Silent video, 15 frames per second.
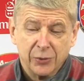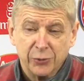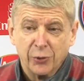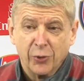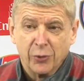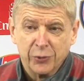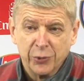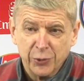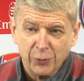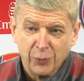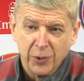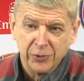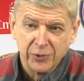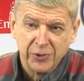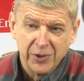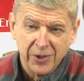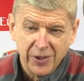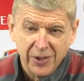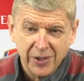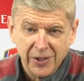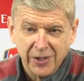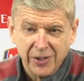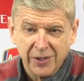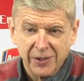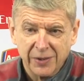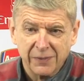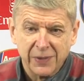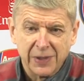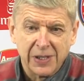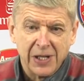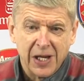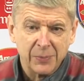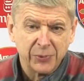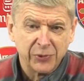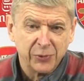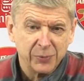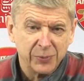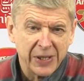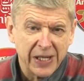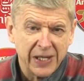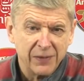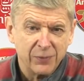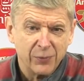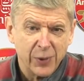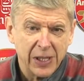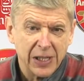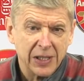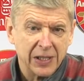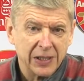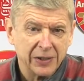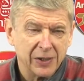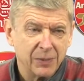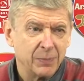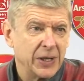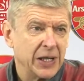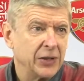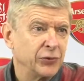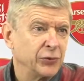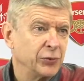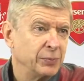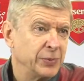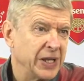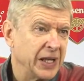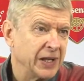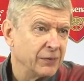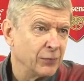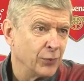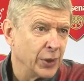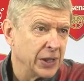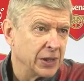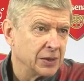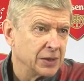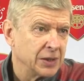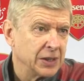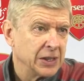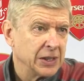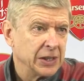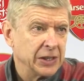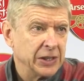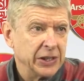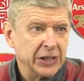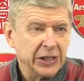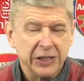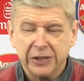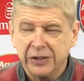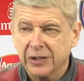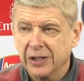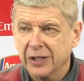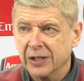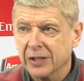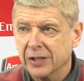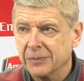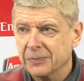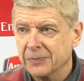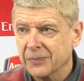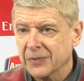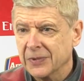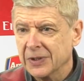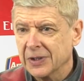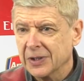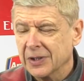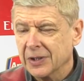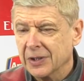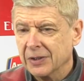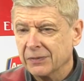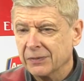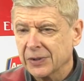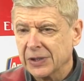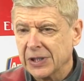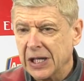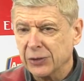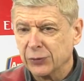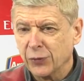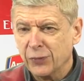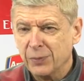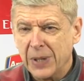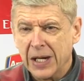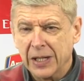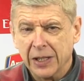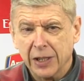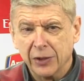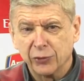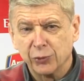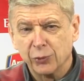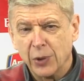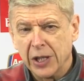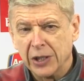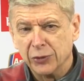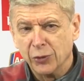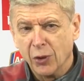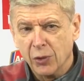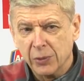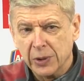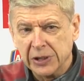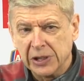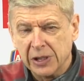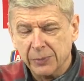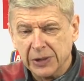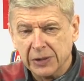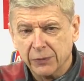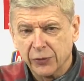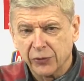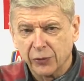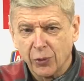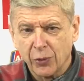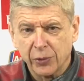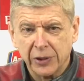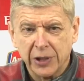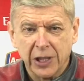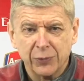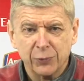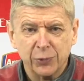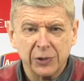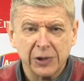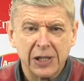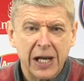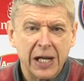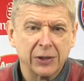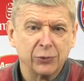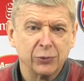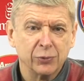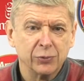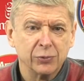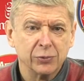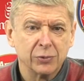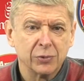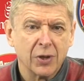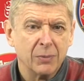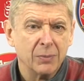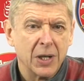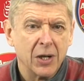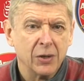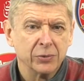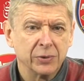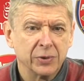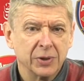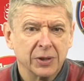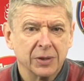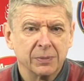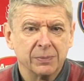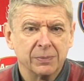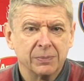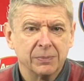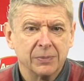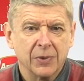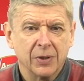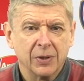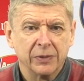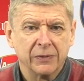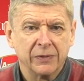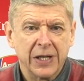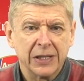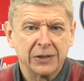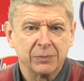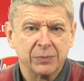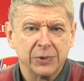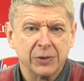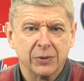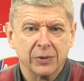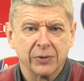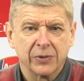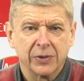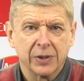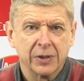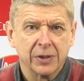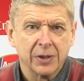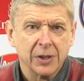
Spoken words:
No, you want the clubs to behave well and the players to behave well. In the case of Mahrez, who I know a little bit the story, I wouldn't like to come out on that because